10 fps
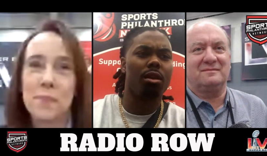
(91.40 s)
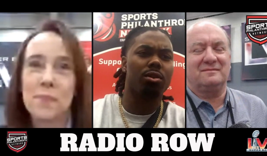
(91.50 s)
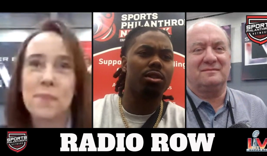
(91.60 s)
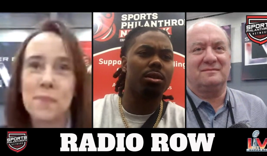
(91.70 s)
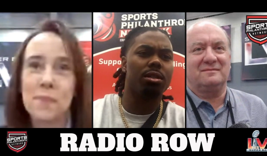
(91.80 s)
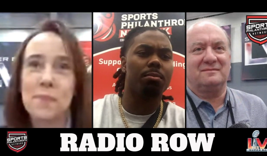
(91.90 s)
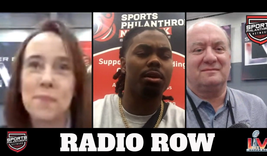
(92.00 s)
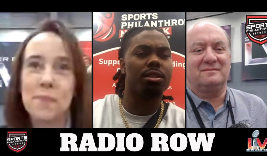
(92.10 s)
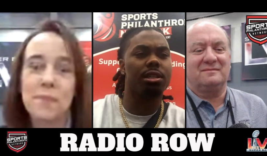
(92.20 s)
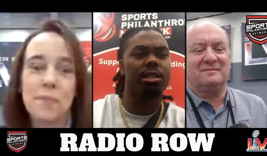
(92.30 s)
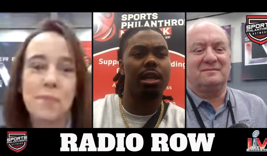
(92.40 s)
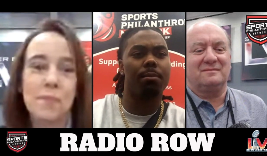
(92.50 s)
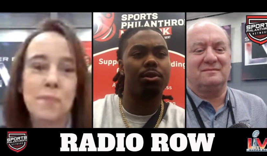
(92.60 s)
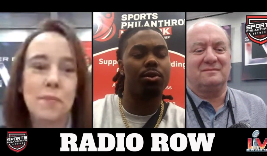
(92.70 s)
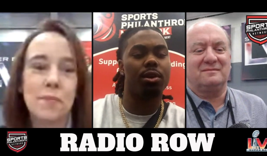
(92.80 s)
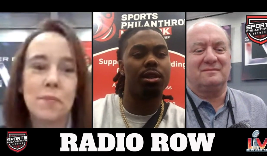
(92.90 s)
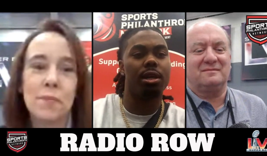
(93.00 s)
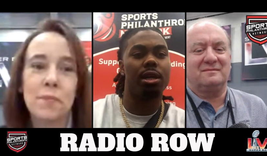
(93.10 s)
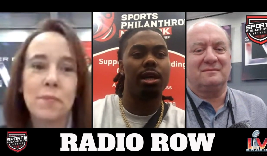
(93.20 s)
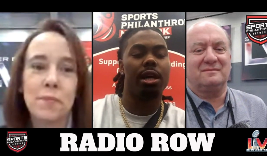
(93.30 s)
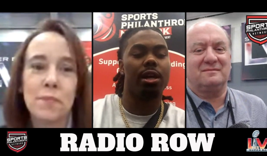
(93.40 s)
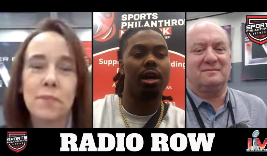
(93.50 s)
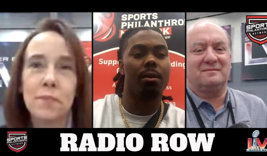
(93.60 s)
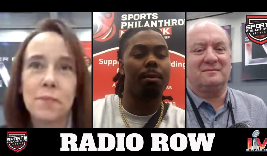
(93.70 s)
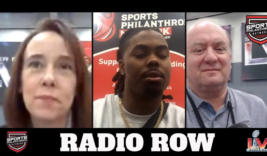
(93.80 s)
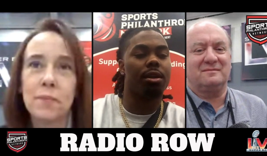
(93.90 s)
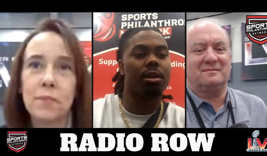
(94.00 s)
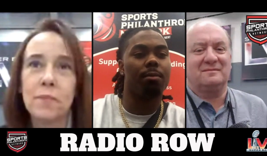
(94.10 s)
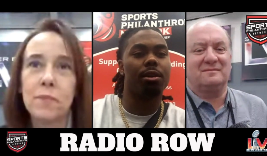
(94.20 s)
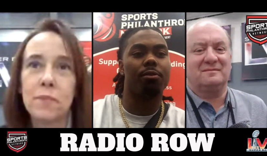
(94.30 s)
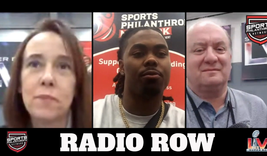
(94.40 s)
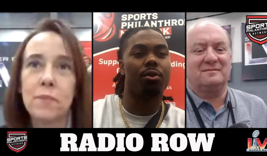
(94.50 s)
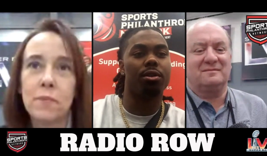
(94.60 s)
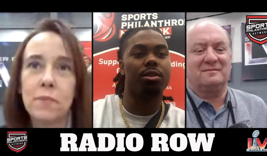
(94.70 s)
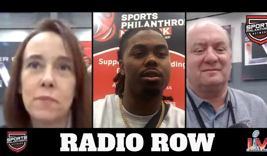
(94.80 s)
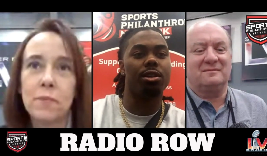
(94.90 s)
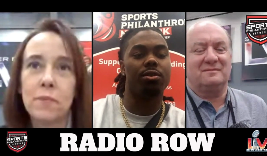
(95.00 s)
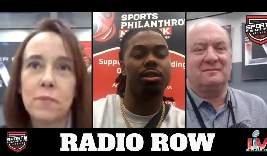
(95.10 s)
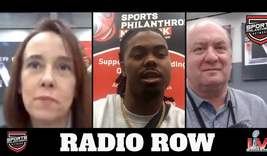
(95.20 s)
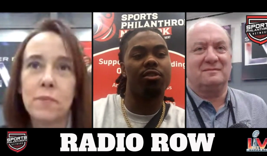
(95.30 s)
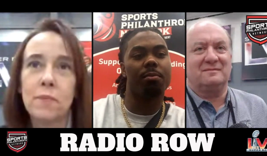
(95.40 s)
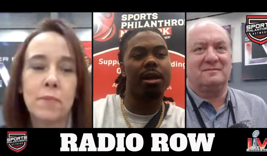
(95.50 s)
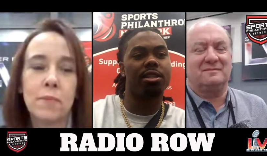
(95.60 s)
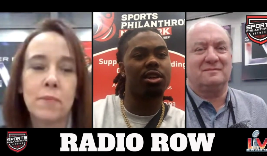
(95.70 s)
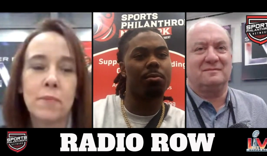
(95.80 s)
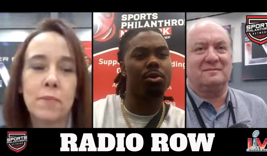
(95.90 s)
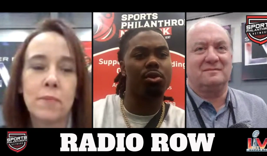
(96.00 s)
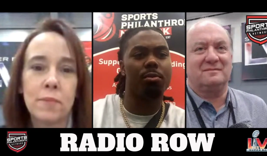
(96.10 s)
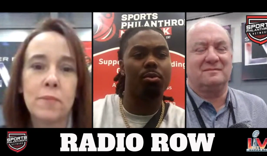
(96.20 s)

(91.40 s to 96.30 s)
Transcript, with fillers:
Speaker 1: so it's a, it's a bunch of things that I'm doing and um, I'm looking I'm looking forward to you know just giving back to the community